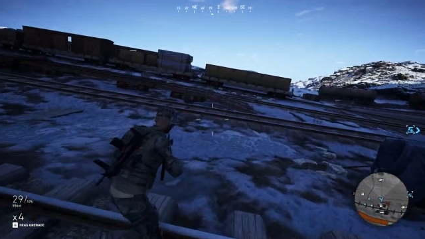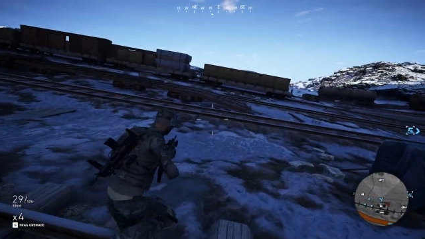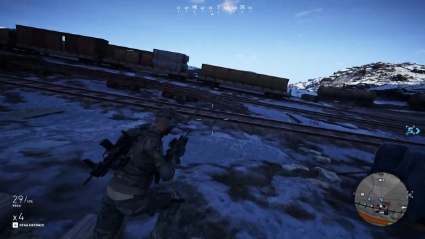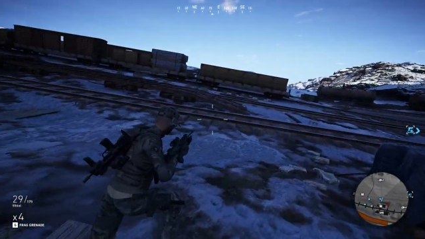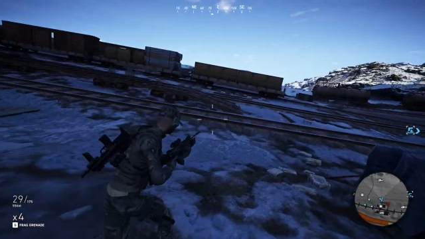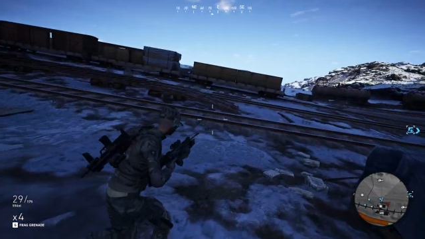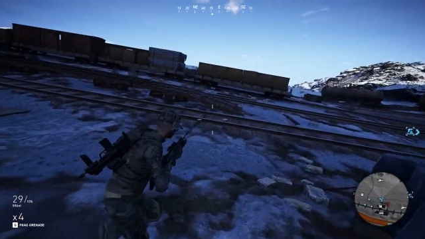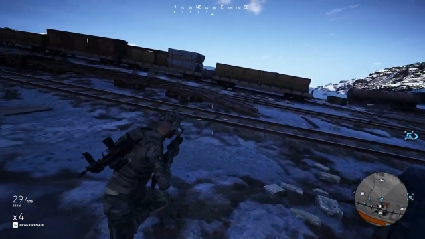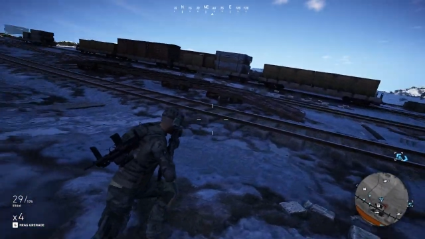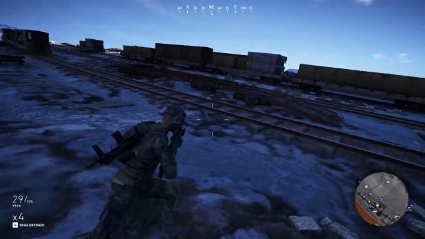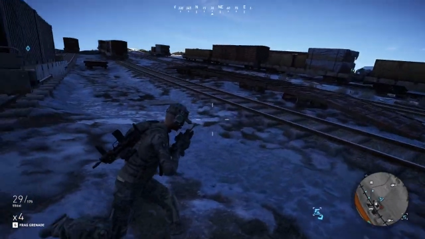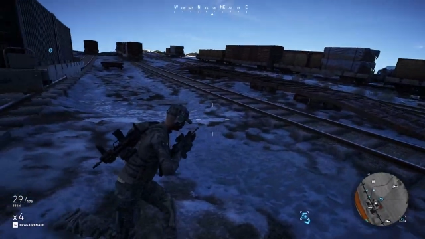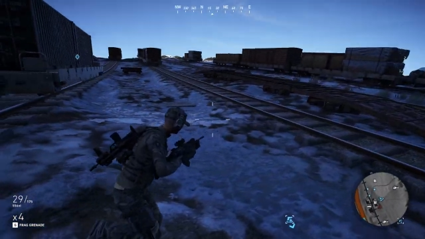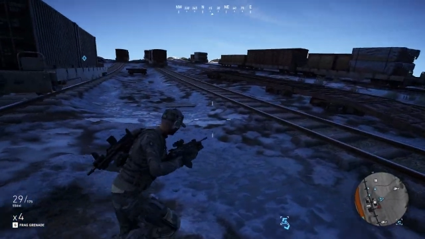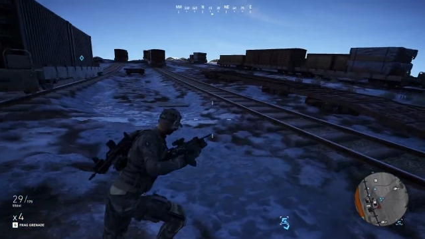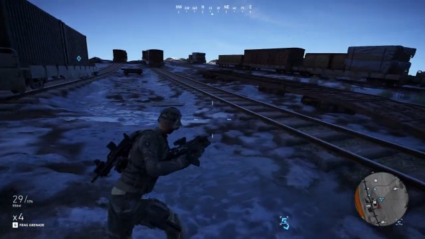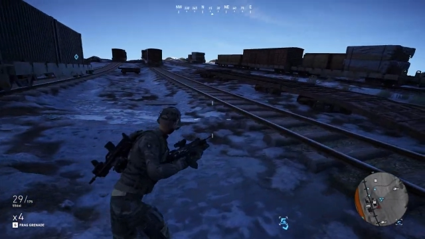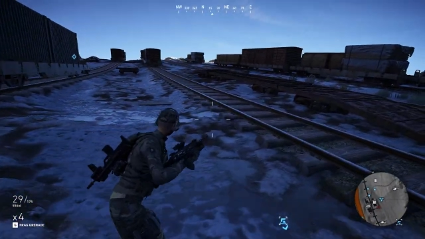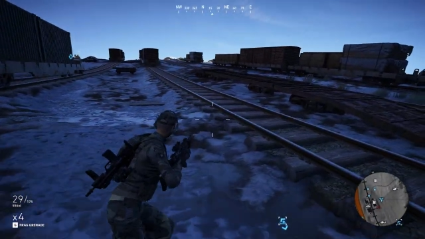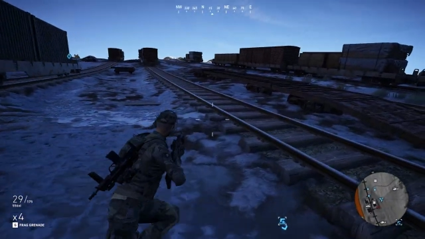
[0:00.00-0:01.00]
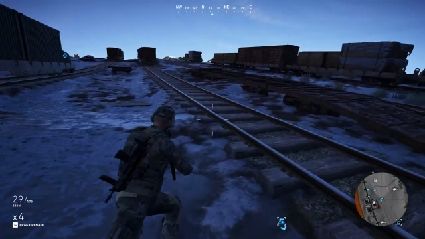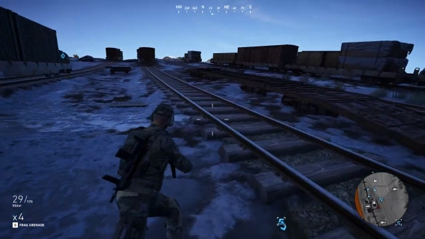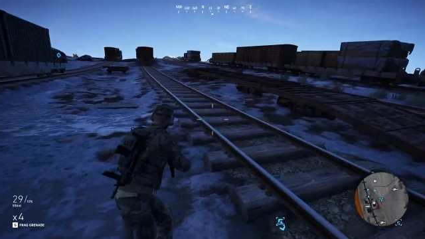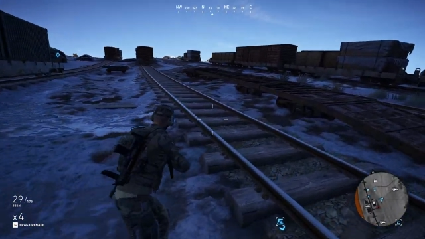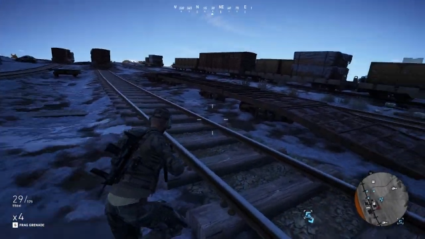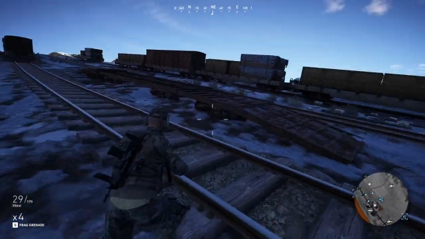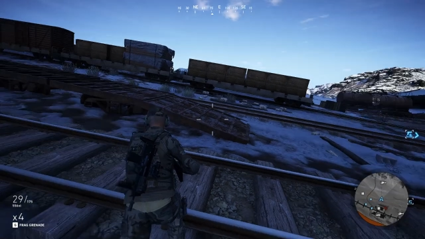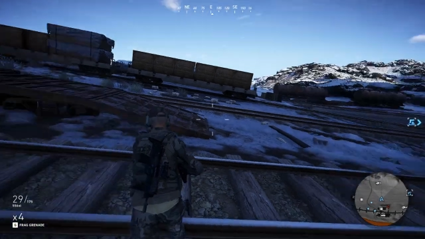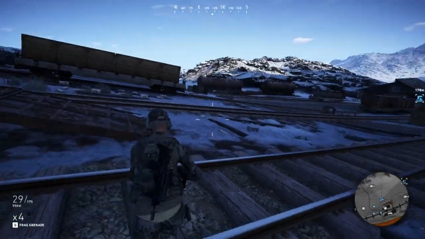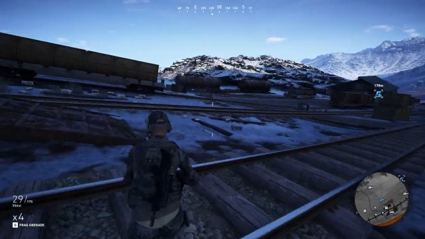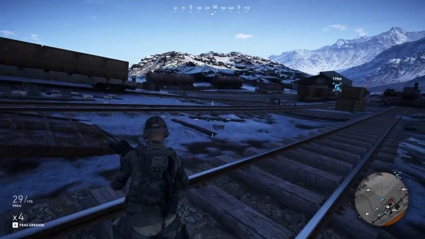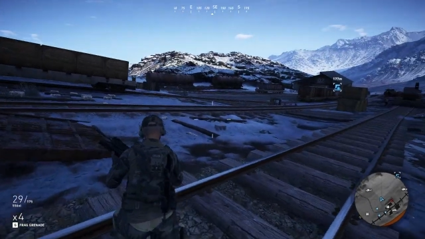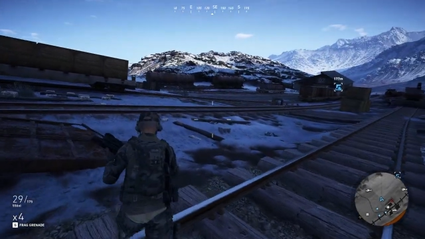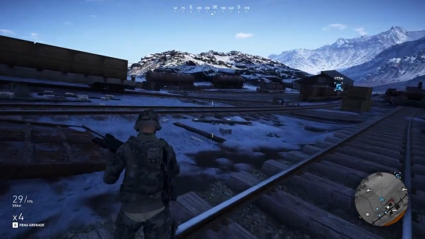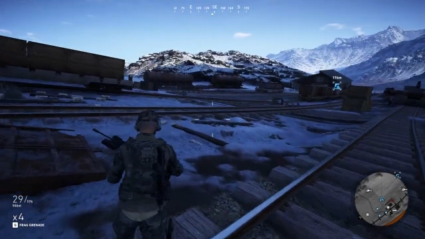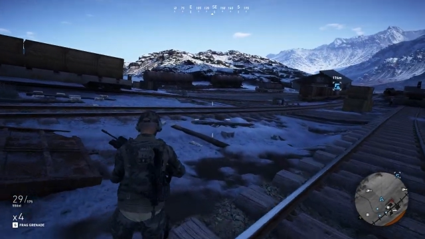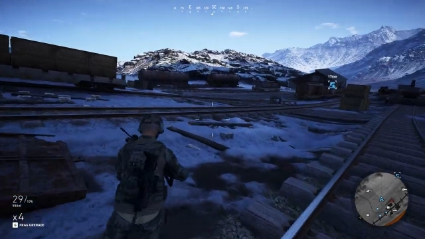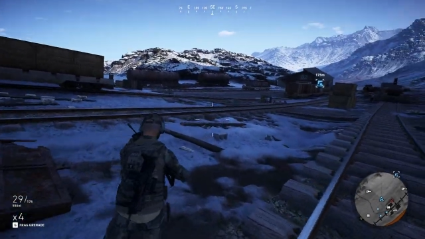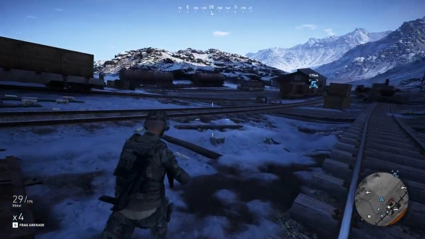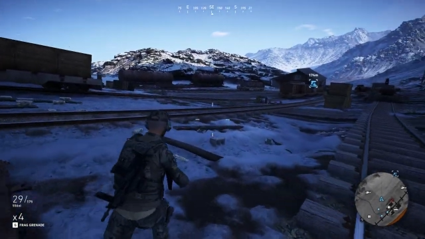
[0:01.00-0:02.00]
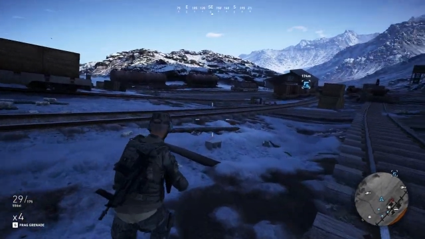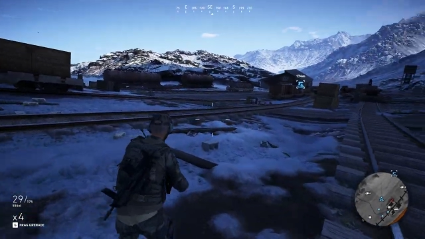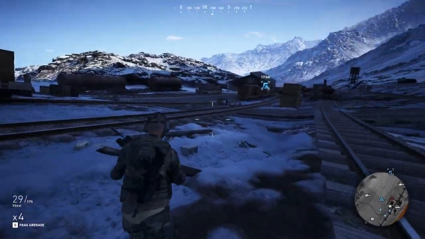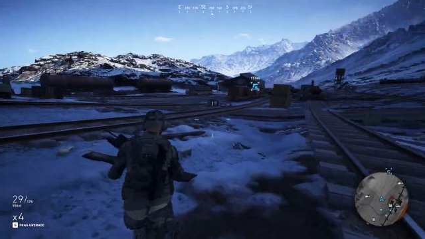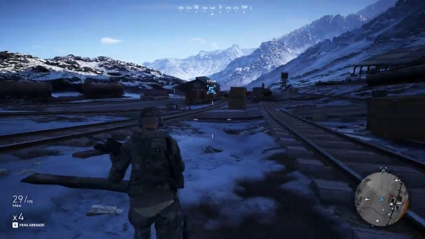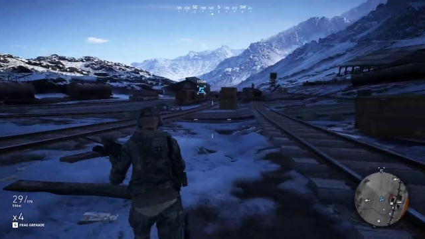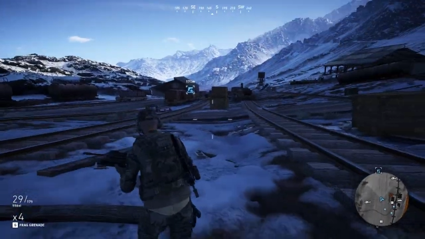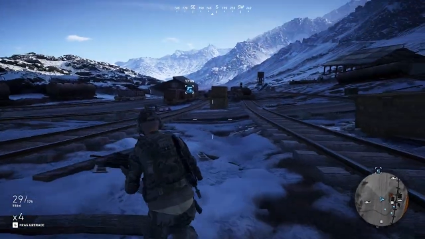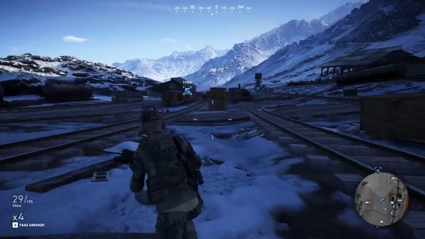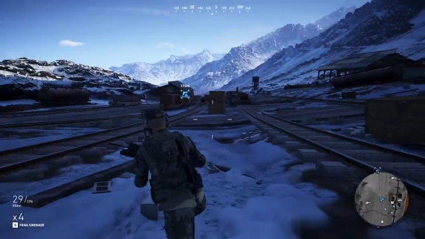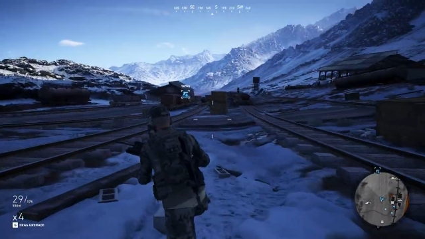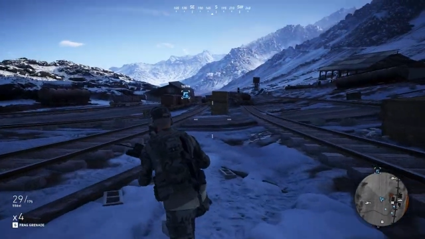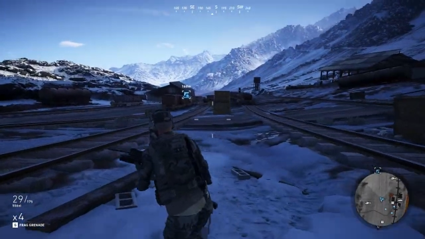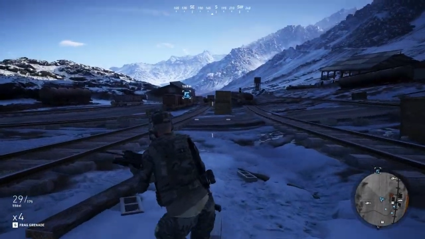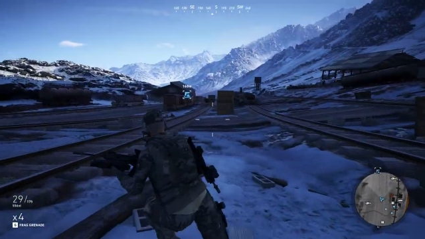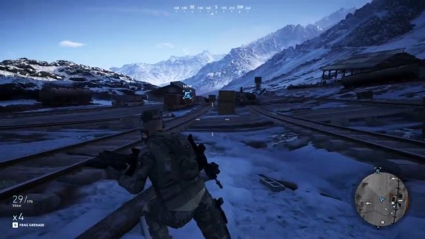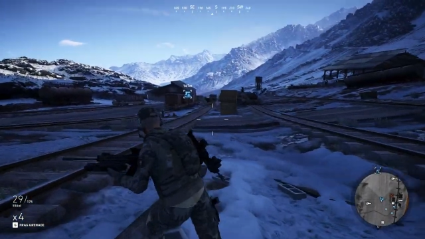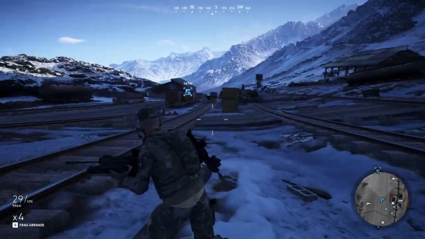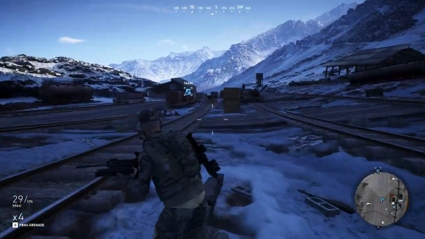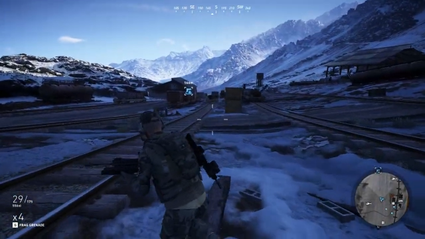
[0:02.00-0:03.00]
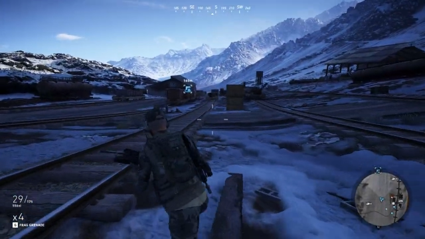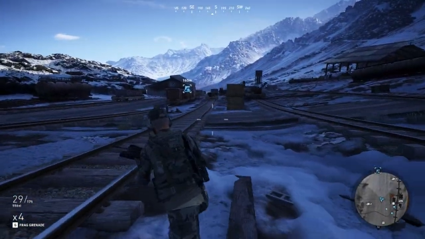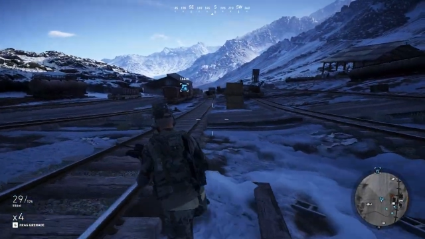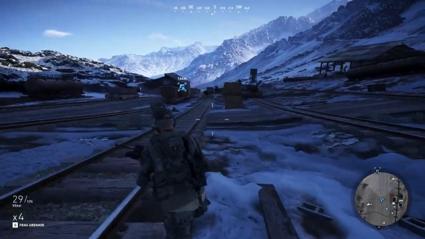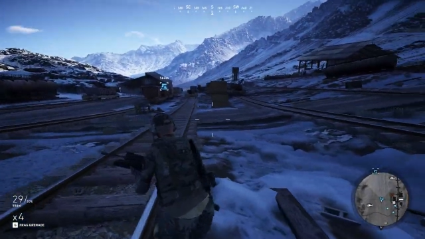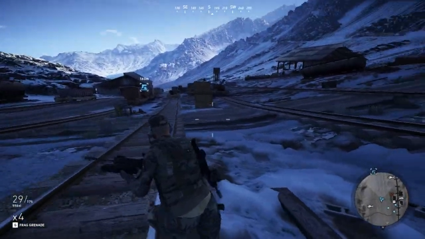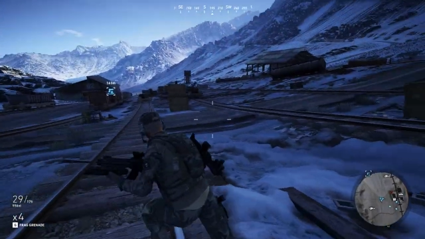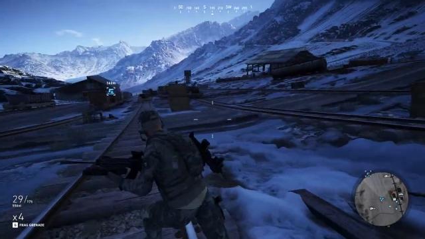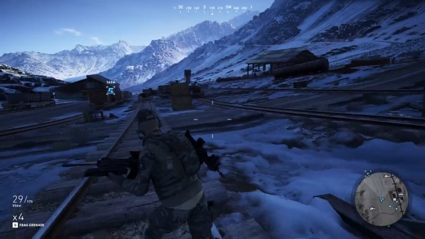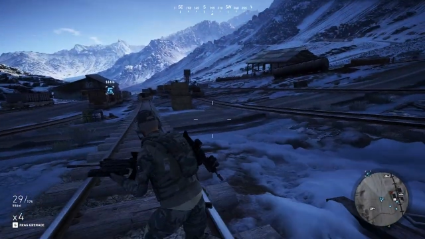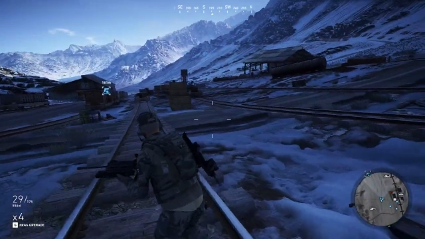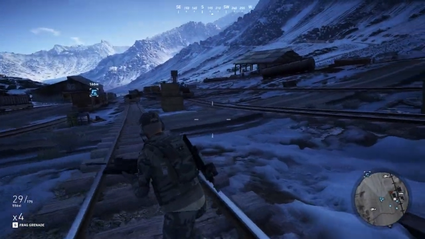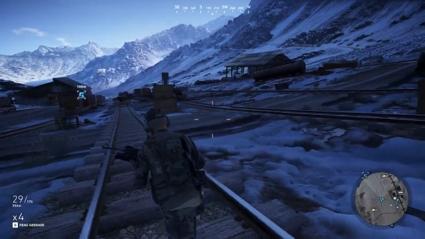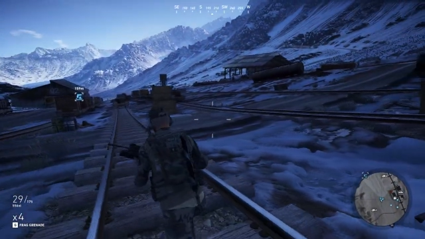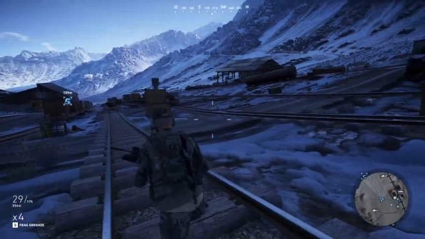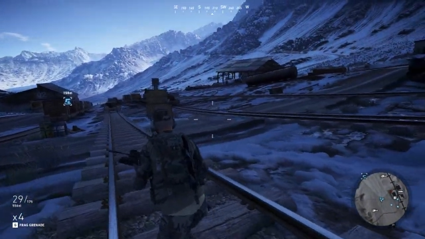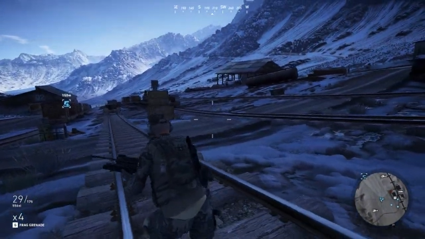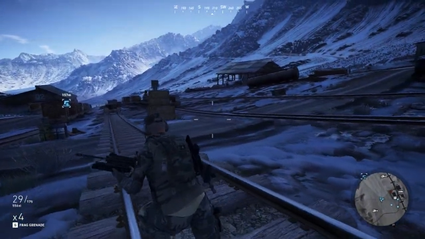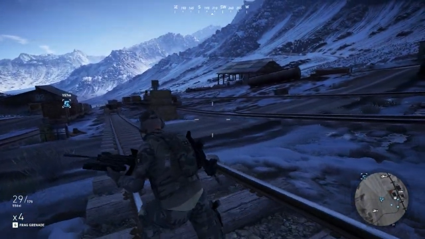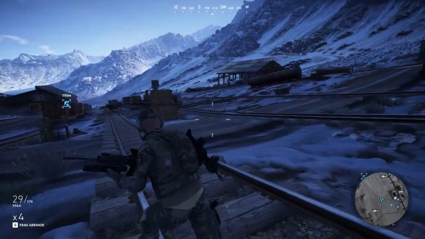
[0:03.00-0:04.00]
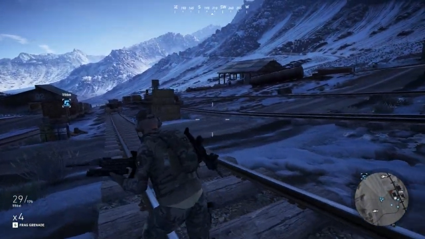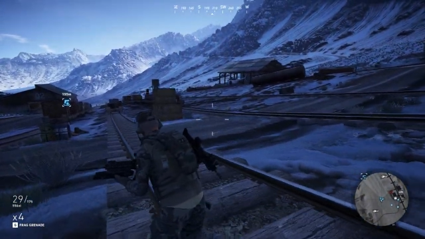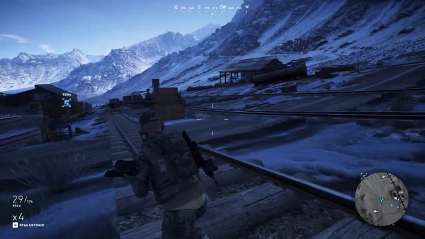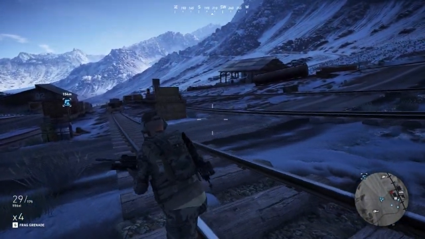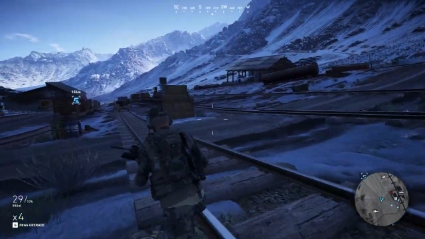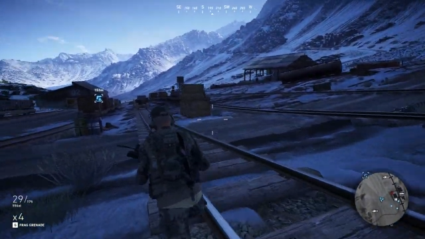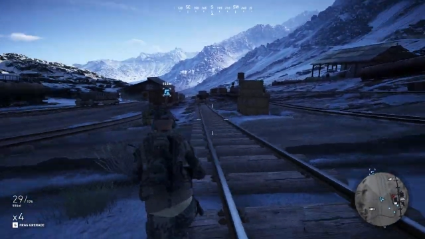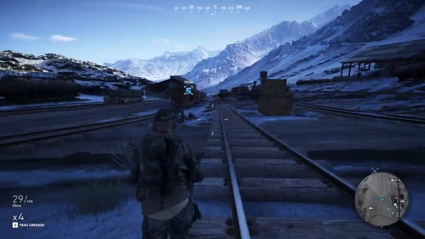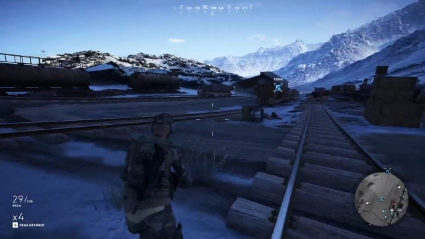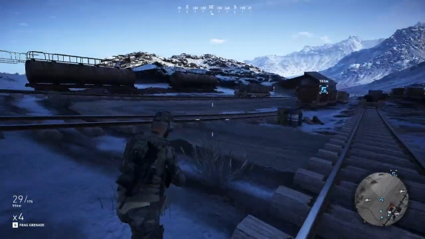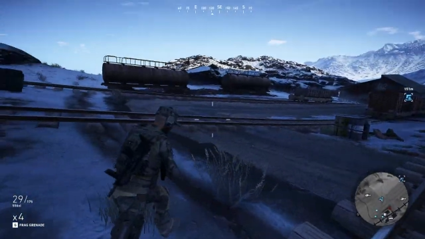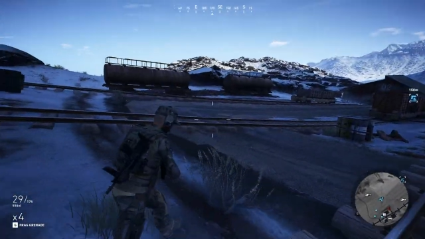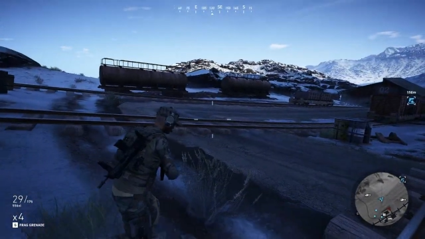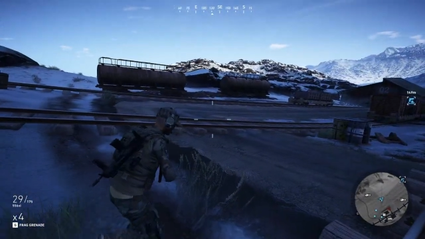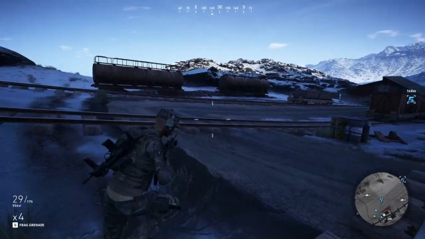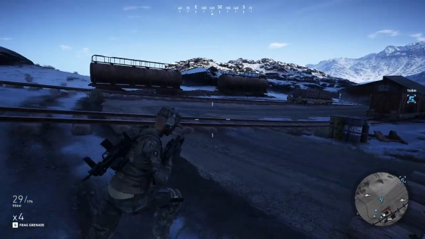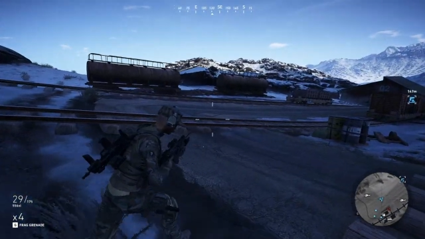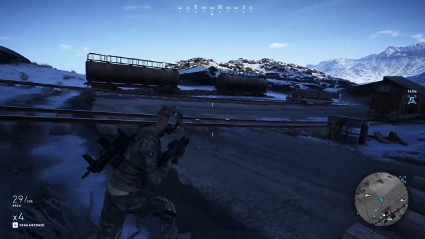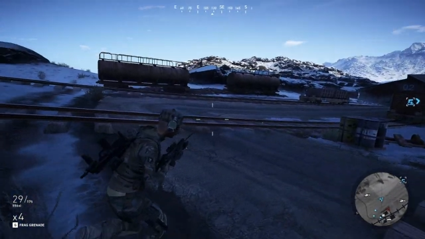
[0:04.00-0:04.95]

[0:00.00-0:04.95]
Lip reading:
[unreadable: no face in view]